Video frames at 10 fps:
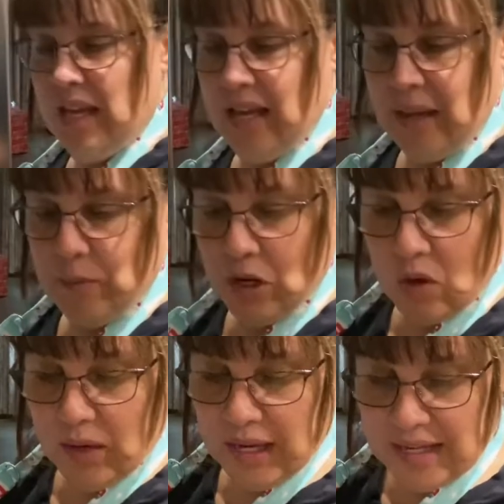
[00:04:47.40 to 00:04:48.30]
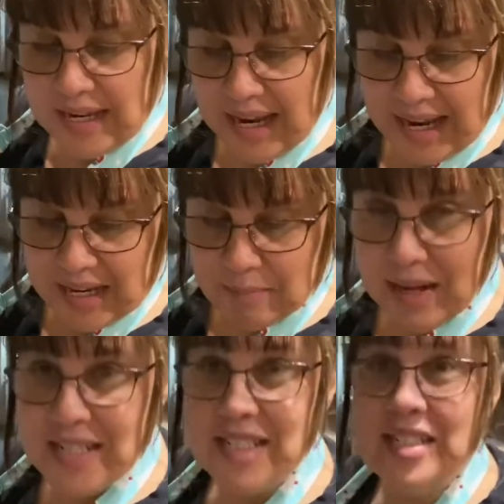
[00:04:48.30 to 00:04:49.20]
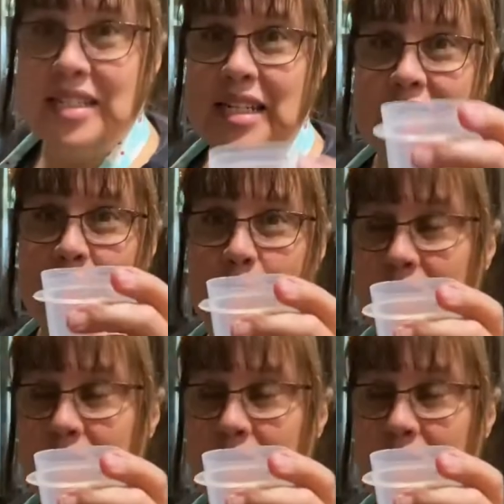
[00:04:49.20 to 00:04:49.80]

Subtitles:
I'm going to go ahead and add my teaspoon